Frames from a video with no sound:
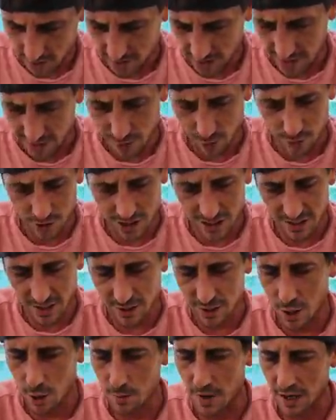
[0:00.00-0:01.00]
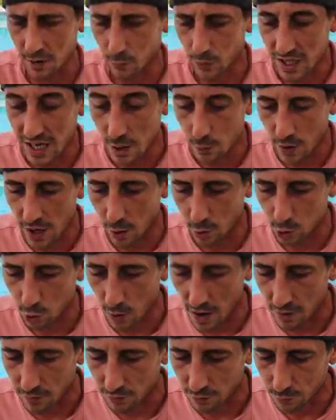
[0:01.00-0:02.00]
Ticket 13, let's go, man. We did win on
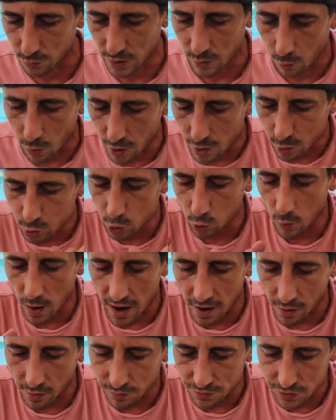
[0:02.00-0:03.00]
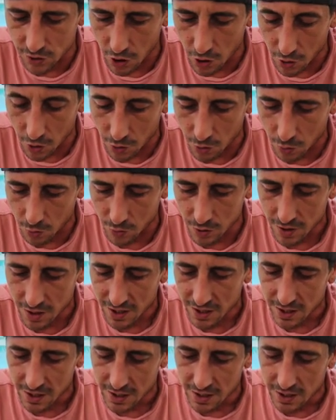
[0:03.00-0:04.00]
12. We won on 12, so
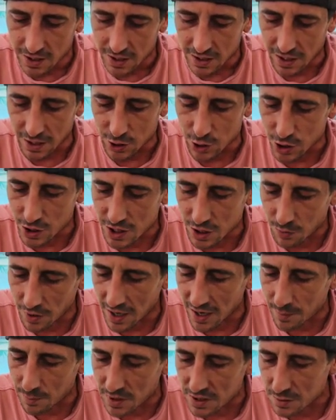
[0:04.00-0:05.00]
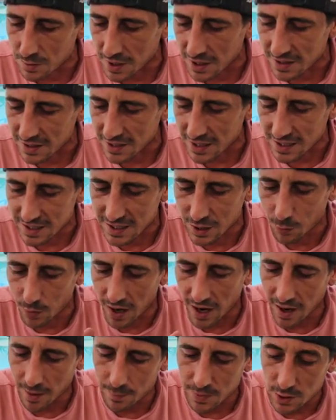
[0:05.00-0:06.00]
let's just see what happens, man. Let's see
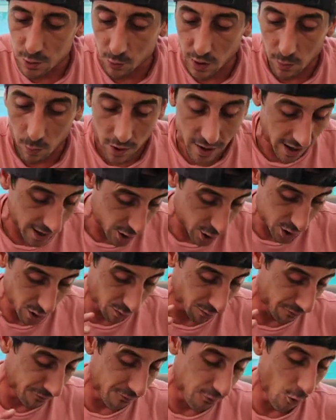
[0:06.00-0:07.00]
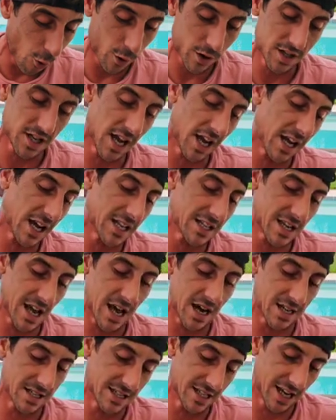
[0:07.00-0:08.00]
what happens. We won actually on 4 tickets
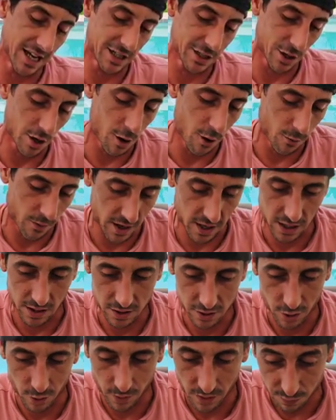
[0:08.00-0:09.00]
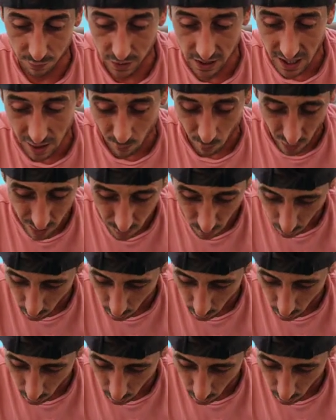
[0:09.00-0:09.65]
out of 6 already. So if we get one